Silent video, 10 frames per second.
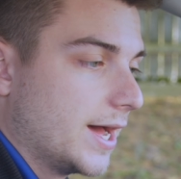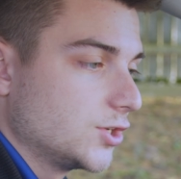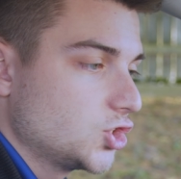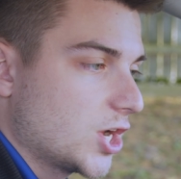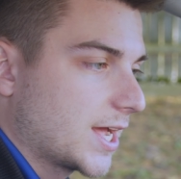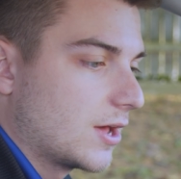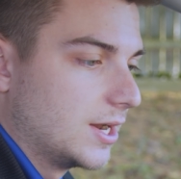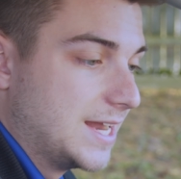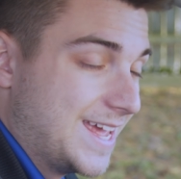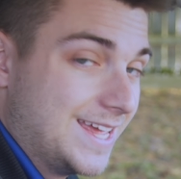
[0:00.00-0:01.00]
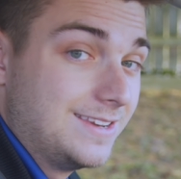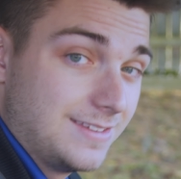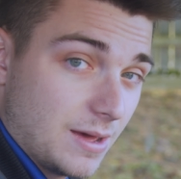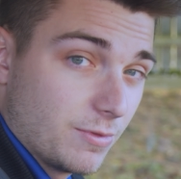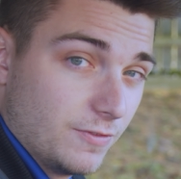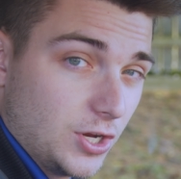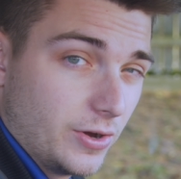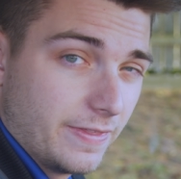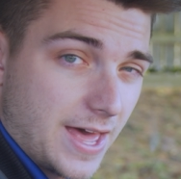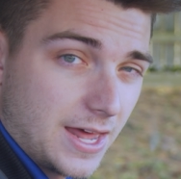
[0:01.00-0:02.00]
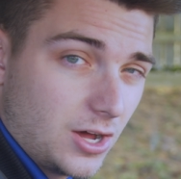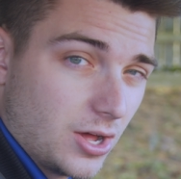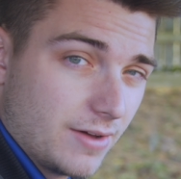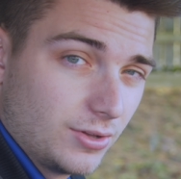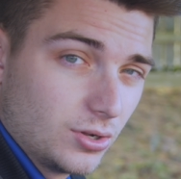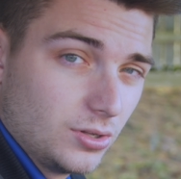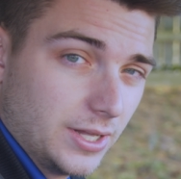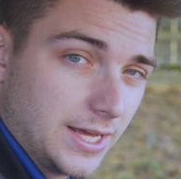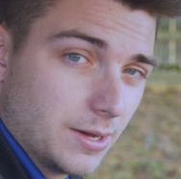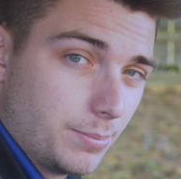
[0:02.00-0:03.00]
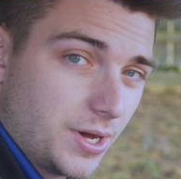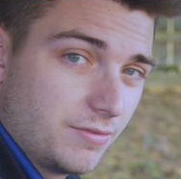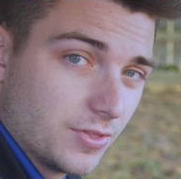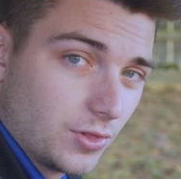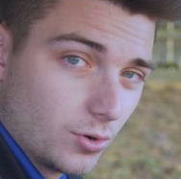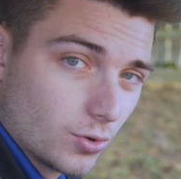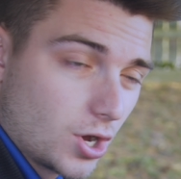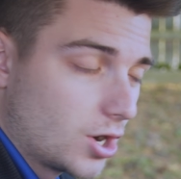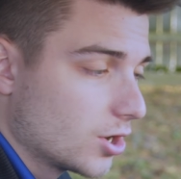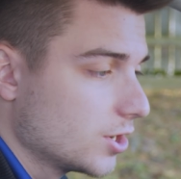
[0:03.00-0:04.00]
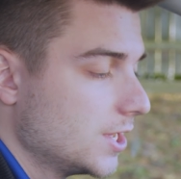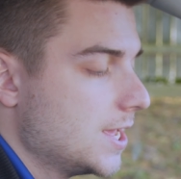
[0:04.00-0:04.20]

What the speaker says: check out an in-depth video on that, I'll have a little link above on the little card,